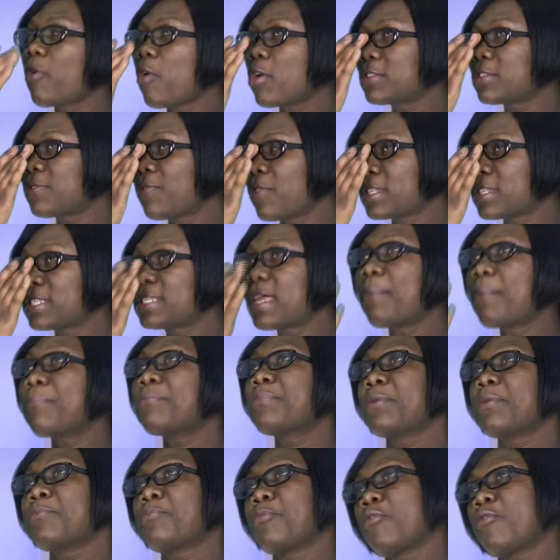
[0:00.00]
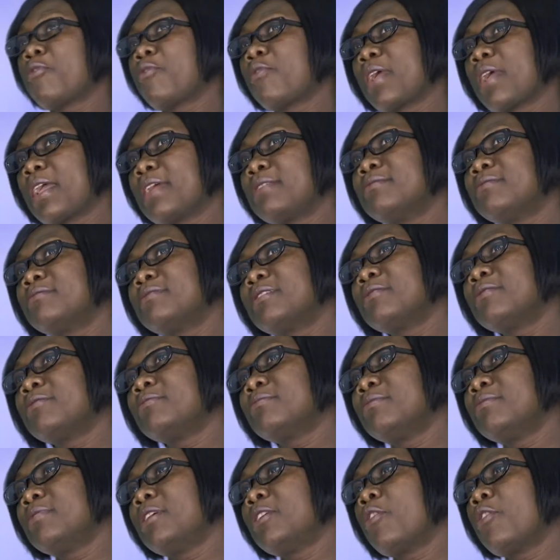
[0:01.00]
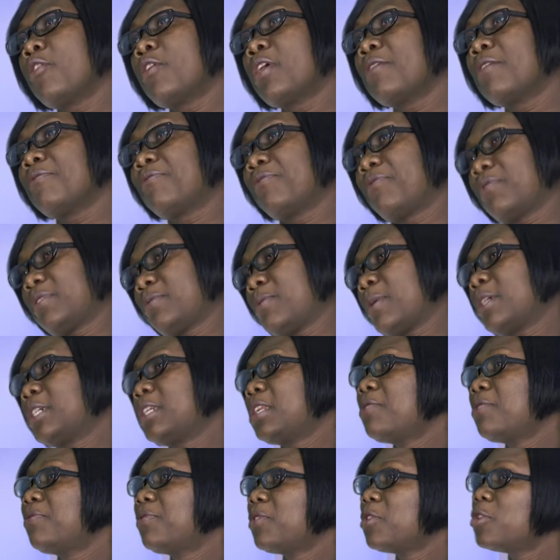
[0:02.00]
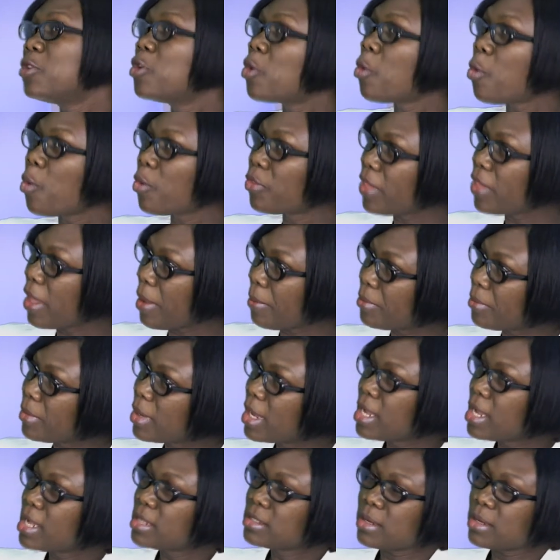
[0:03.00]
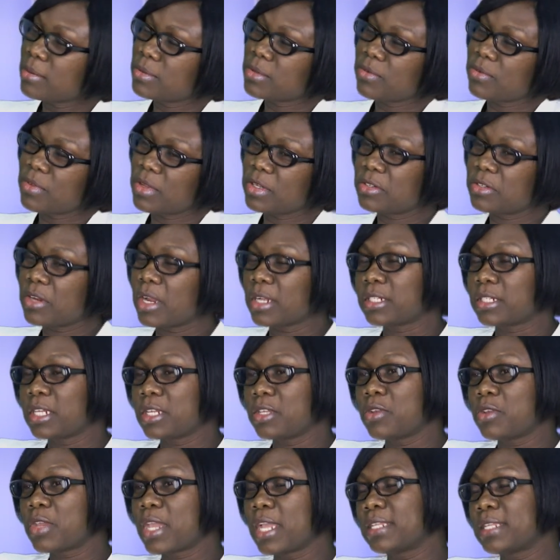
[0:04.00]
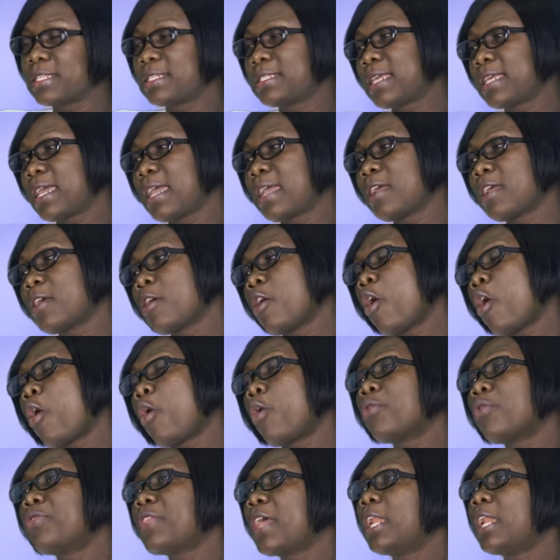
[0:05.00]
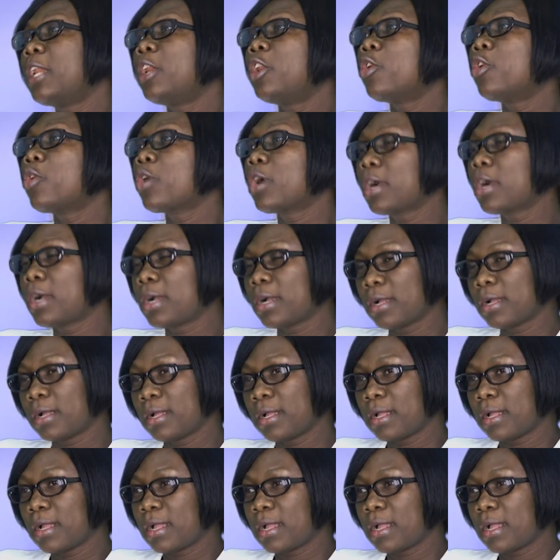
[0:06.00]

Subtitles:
course, for some people, you know, especially if you know them in terms of their structure, you can say, oh, they look